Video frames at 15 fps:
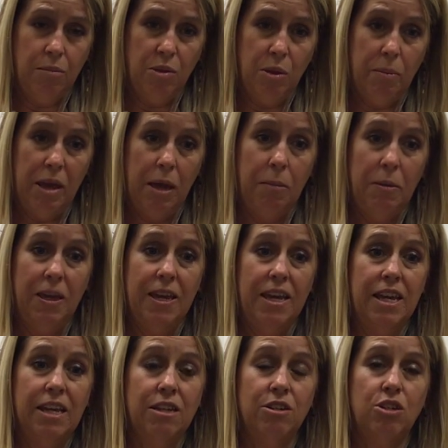the baby
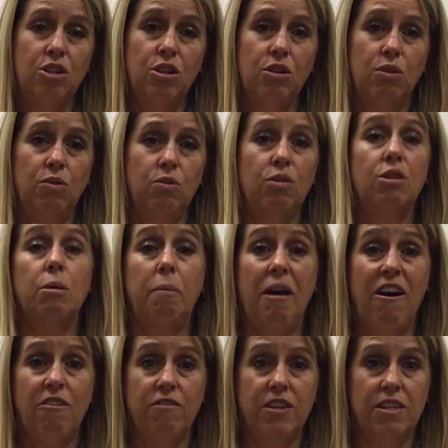into the
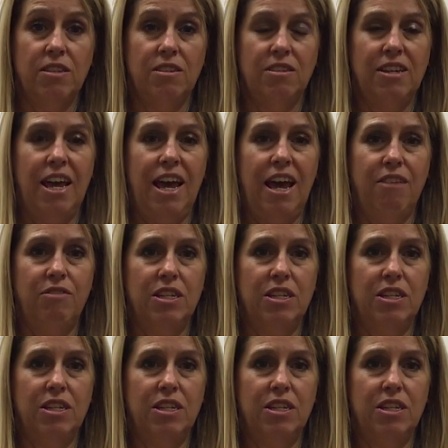pelvis to have